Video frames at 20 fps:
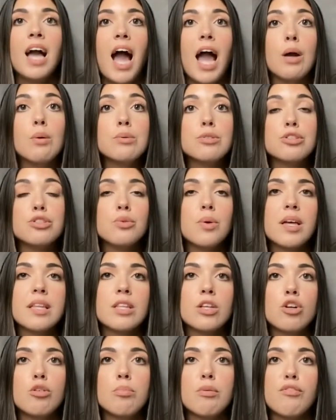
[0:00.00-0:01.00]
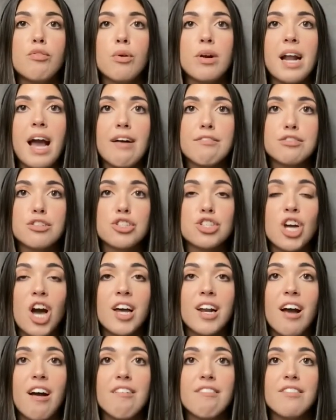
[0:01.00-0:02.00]
I will do a little before and after
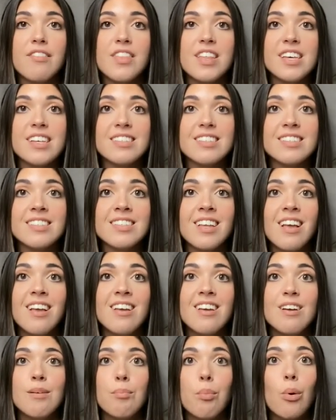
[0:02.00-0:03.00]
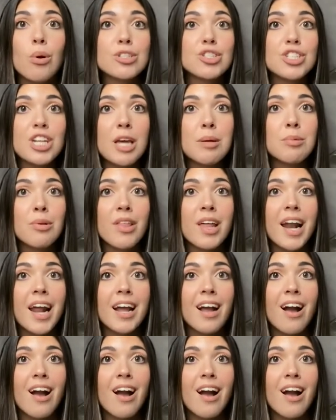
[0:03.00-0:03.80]
shot of this porch table that I